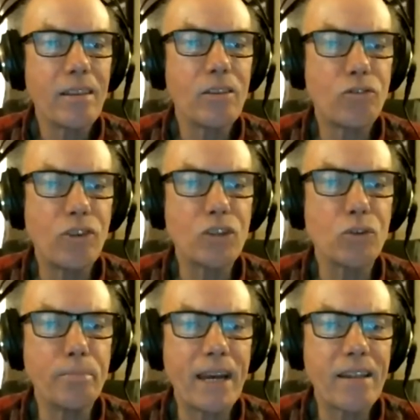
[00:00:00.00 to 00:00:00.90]
the
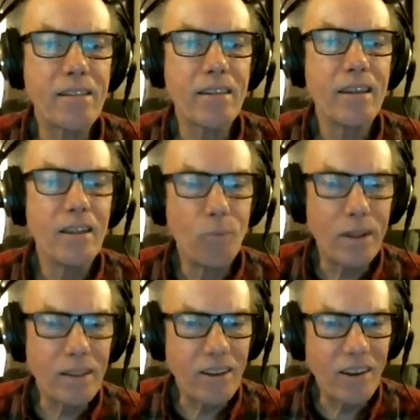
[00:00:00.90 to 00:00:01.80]
traditional pegs,
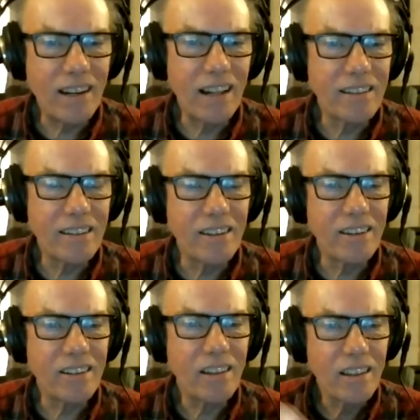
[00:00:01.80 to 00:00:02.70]
one tiny little
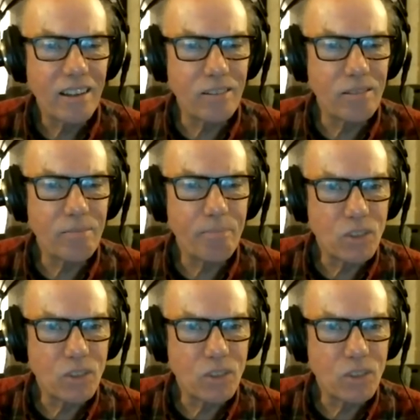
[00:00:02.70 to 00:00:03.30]
turn can